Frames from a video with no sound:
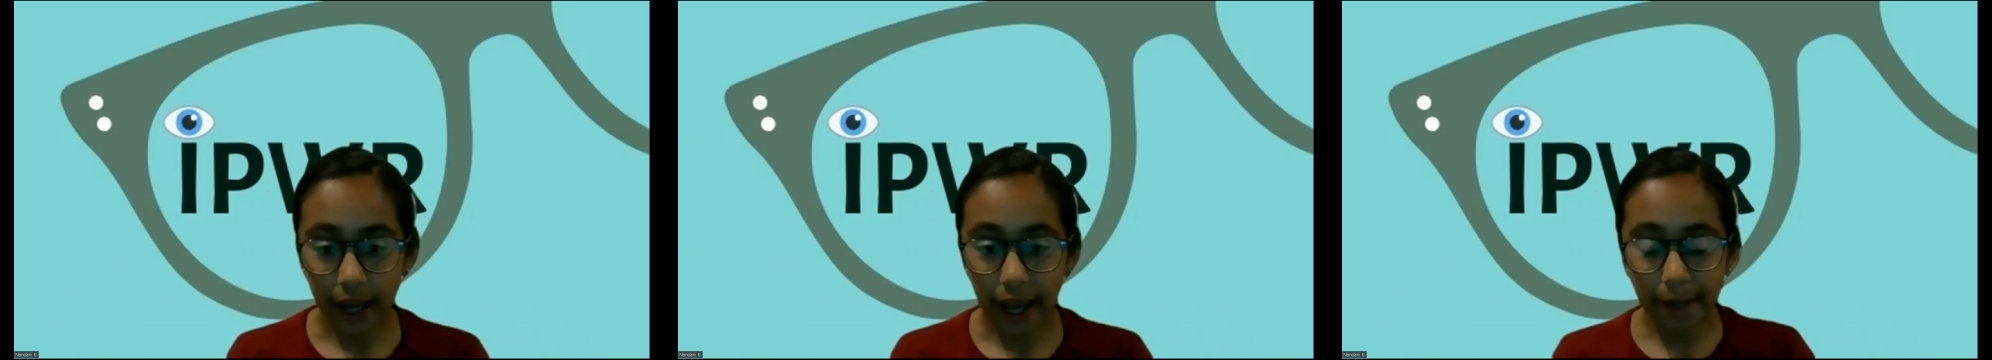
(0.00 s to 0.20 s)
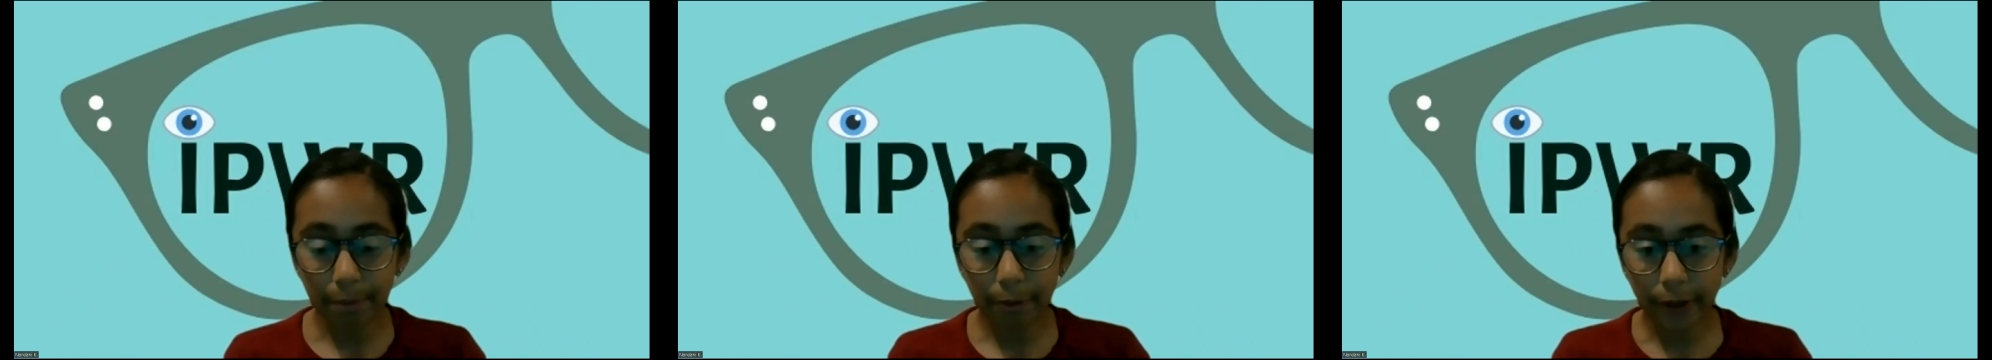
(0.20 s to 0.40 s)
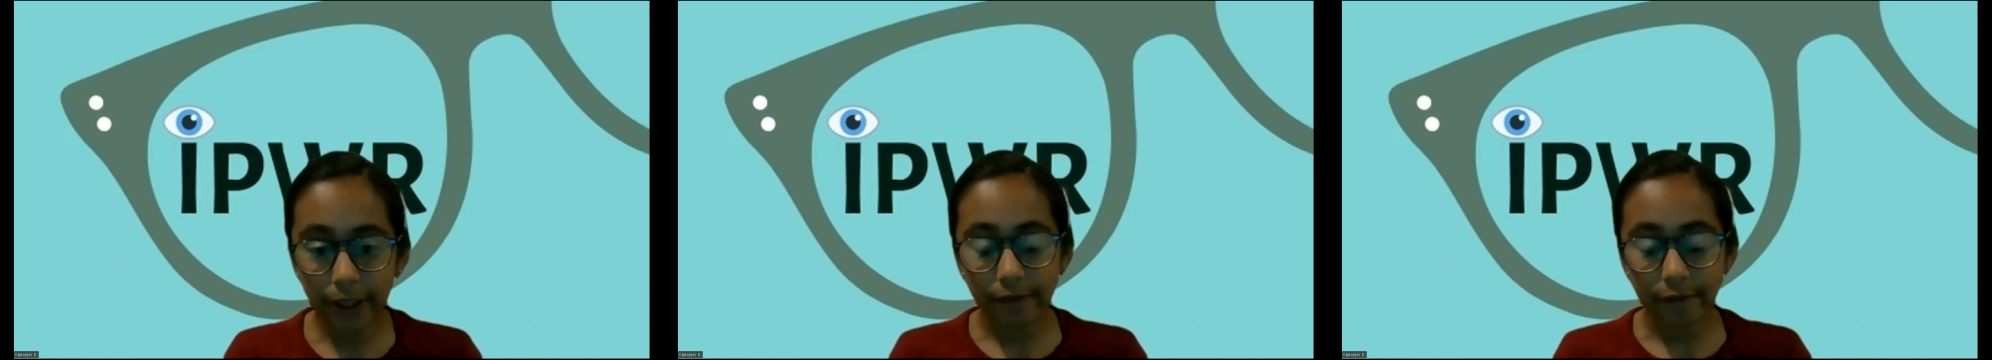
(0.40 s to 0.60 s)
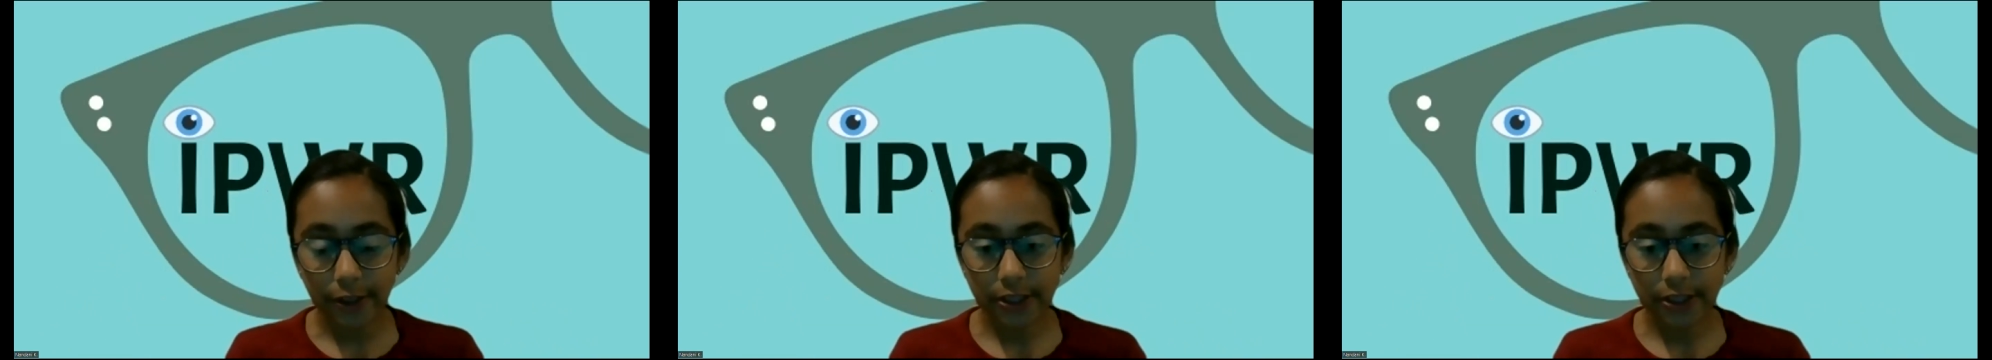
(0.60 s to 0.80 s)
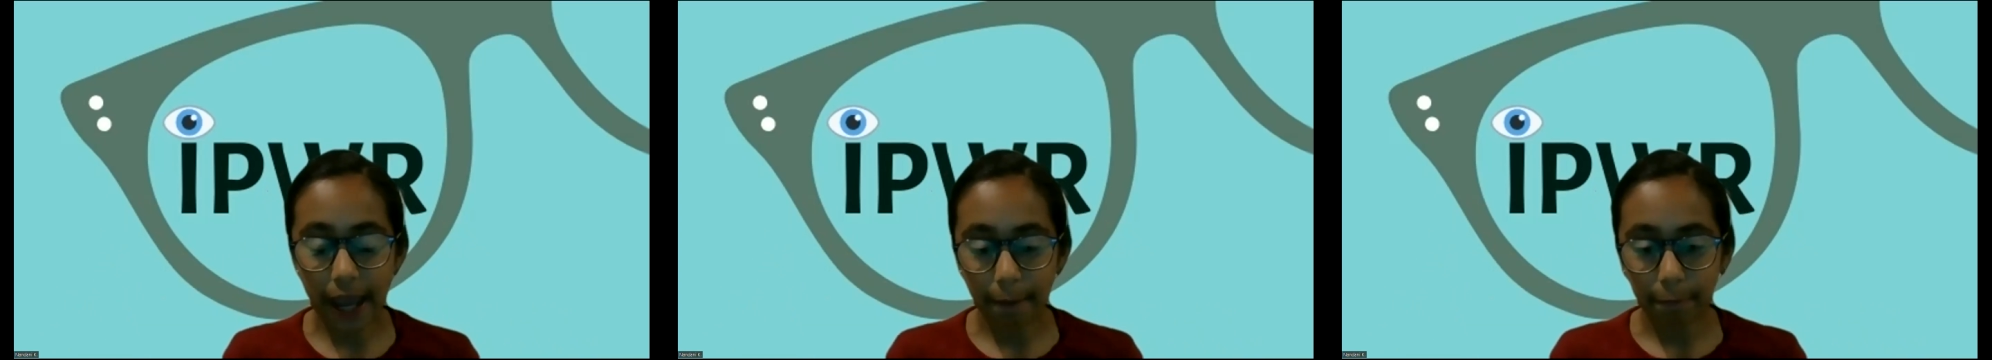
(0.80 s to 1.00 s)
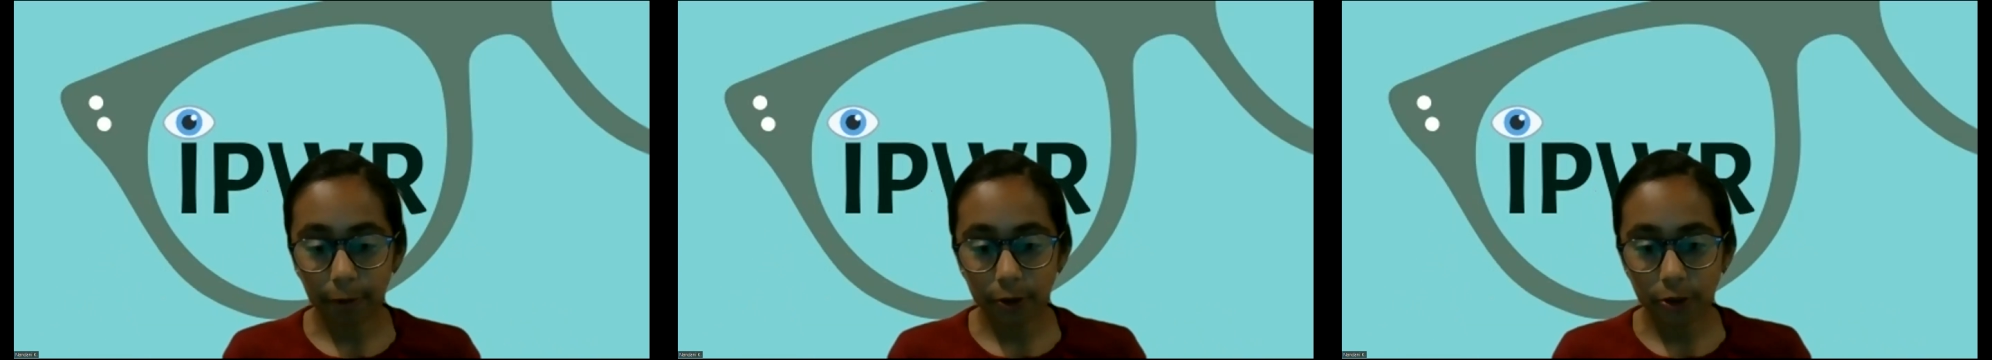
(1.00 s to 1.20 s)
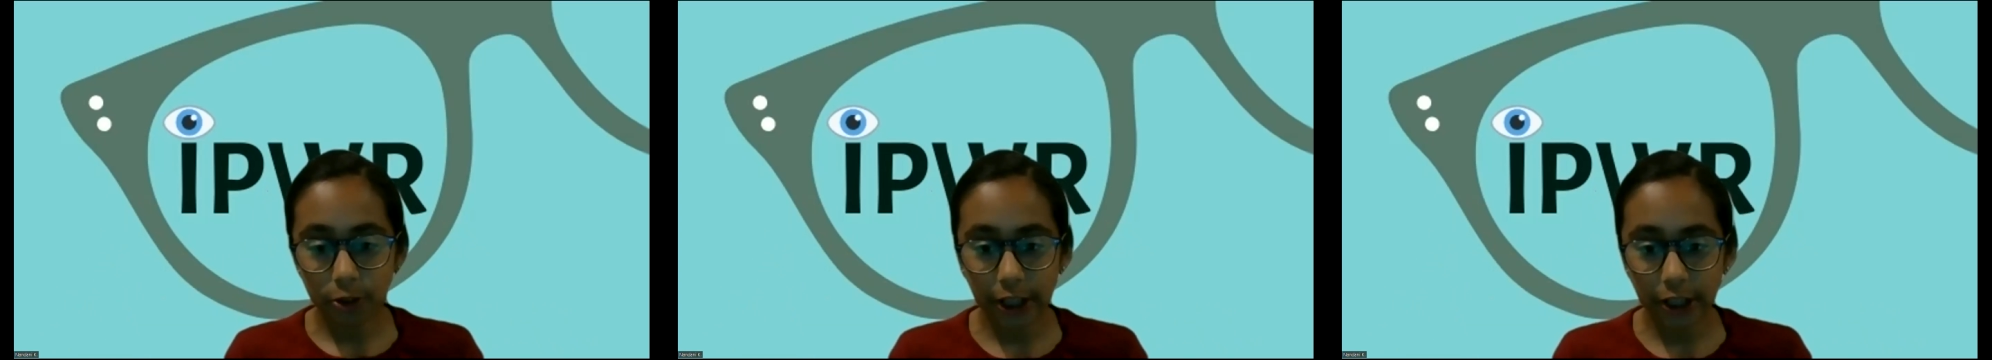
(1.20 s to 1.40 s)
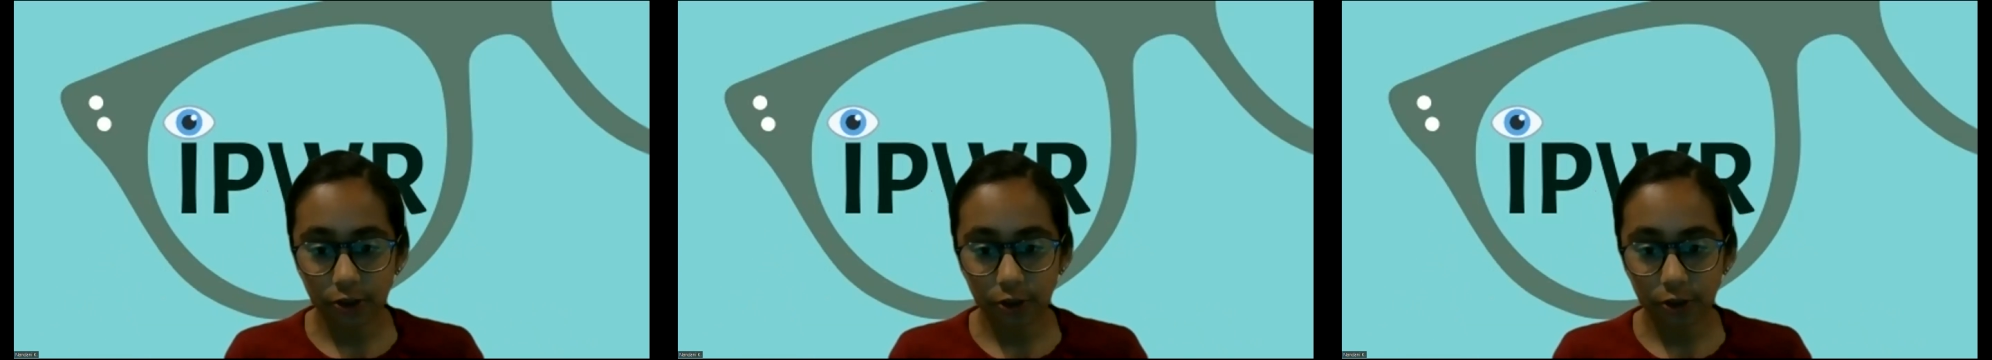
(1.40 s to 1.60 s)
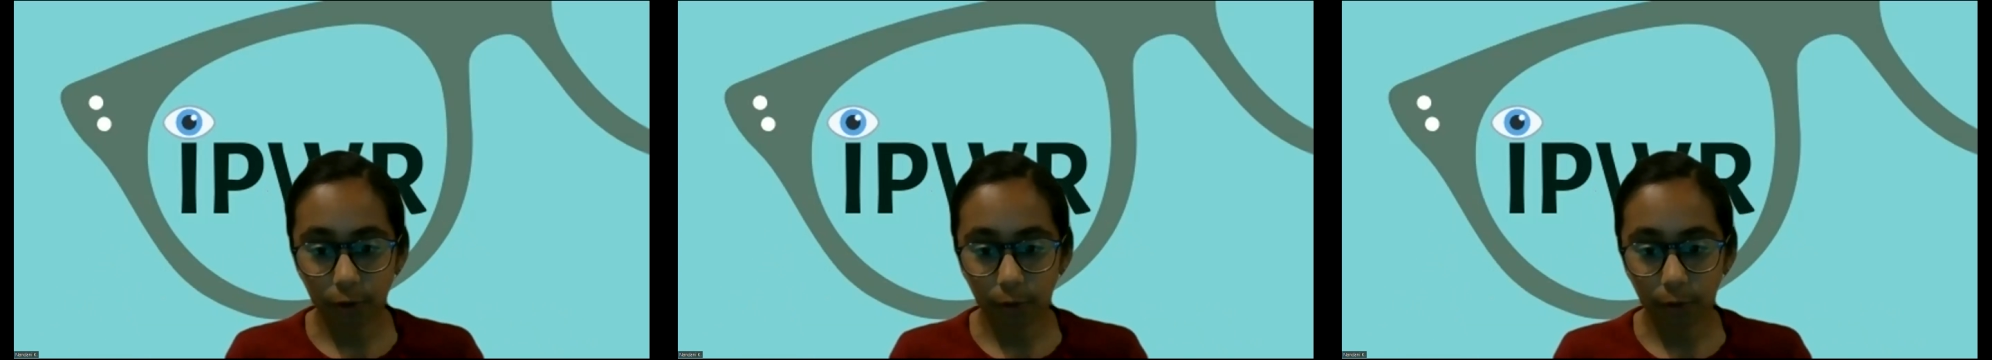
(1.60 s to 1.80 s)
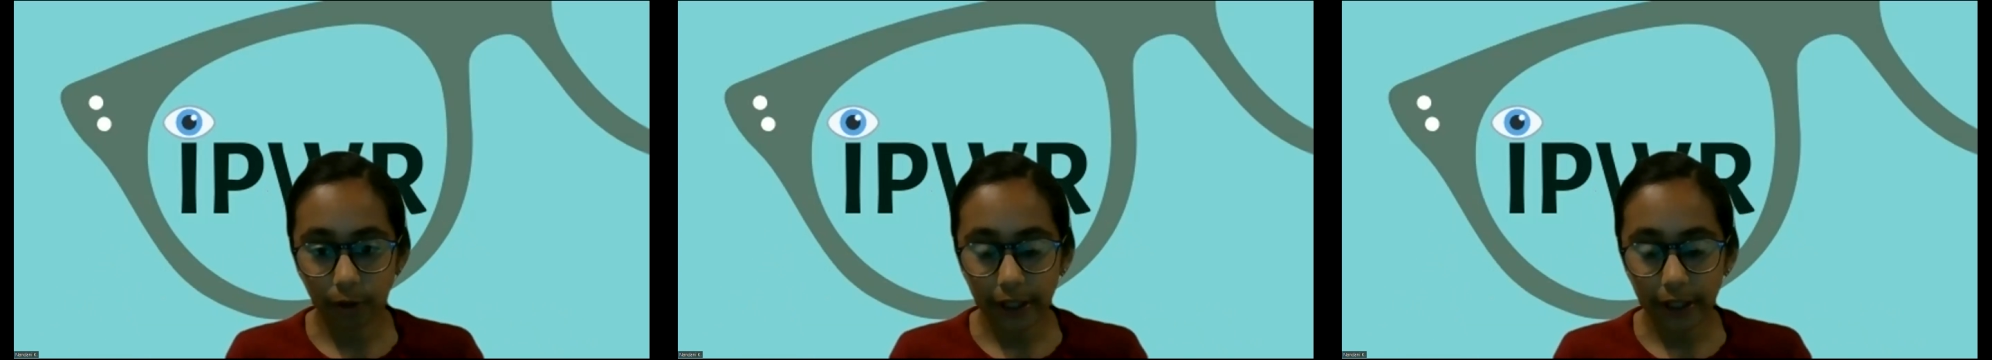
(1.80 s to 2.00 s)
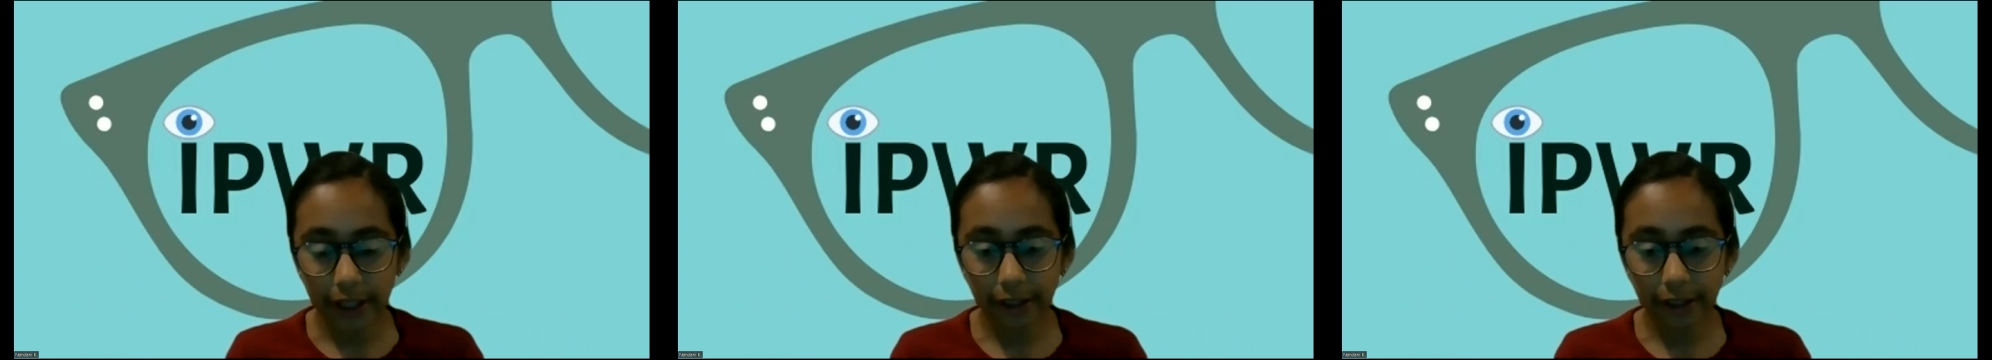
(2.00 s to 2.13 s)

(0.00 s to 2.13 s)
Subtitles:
I believe this app will change the world.